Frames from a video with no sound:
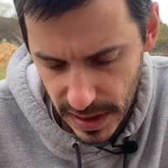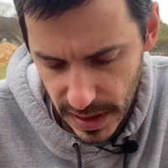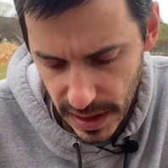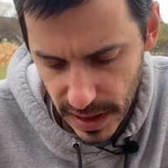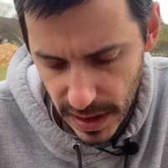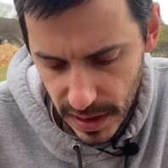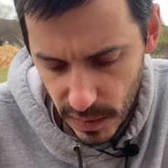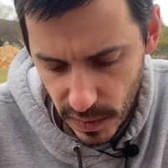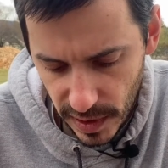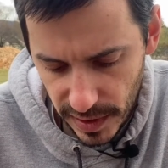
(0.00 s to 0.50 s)

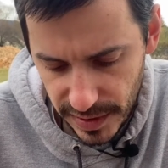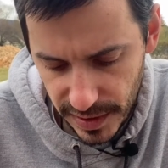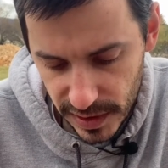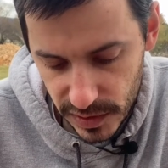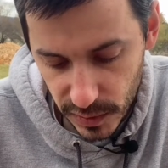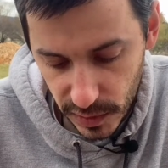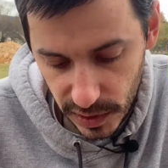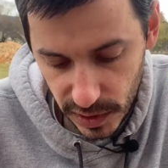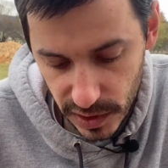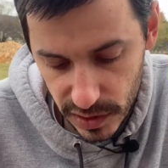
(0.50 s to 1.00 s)
One of the things
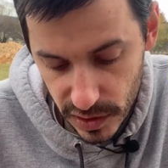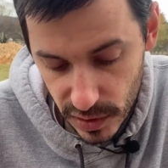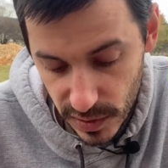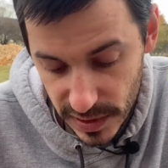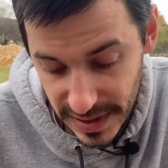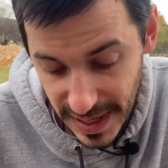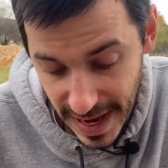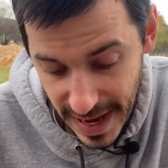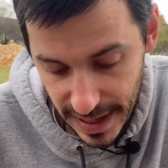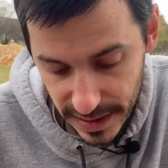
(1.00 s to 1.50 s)
we're going to do
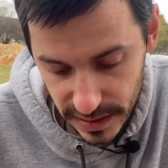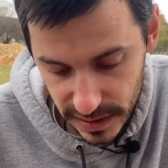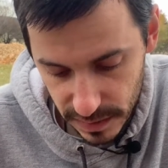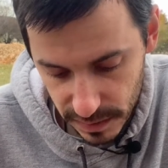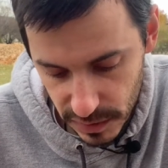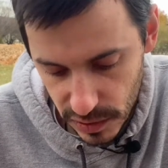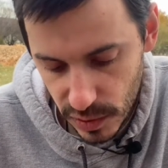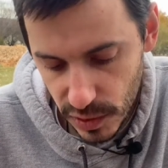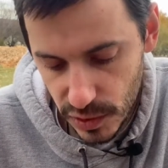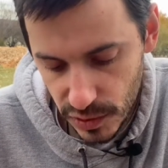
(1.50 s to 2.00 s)
is add
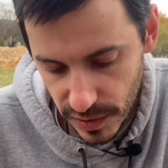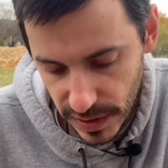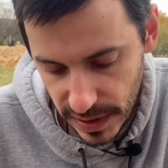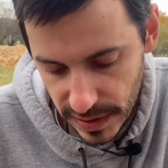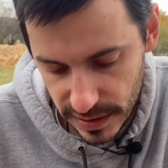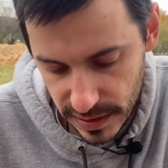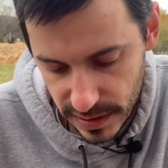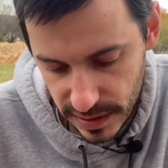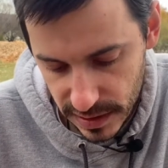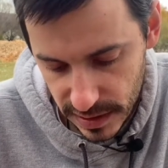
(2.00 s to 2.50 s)
some
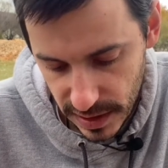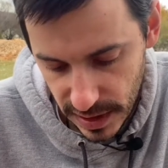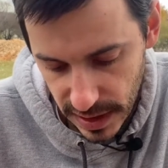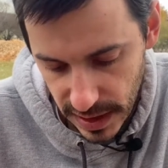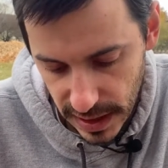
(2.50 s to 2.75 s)
nutrients,